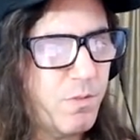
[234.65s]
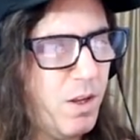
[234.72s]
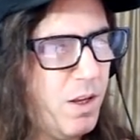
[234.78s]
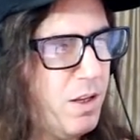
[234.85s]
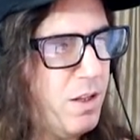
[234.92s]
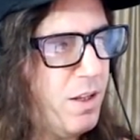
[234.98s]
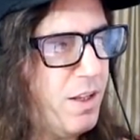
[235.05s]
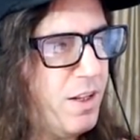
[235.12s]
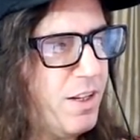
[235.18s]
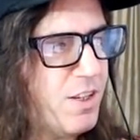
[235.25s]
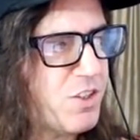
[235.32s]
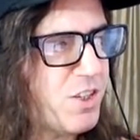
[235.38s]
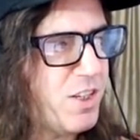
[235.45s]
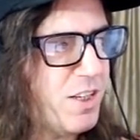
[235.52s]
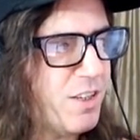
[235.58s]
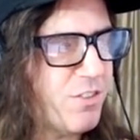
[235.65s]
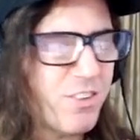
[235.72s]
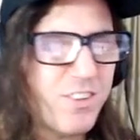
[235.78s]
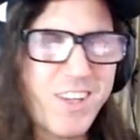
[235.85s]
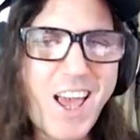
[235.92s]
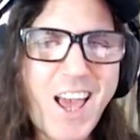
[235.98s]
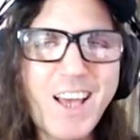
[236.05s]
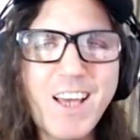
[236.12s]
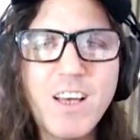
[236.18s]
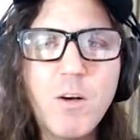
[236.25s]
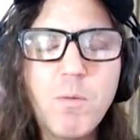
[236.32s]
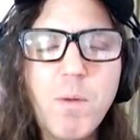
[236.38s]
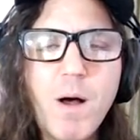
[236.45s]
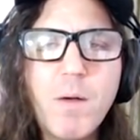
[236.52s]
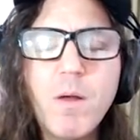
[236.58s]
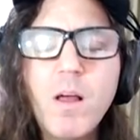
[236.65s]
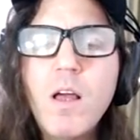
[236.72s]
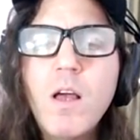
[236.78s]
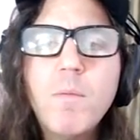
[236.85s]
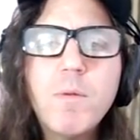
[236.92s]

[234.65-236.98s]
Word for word: Right? And there she is, attacking Obama.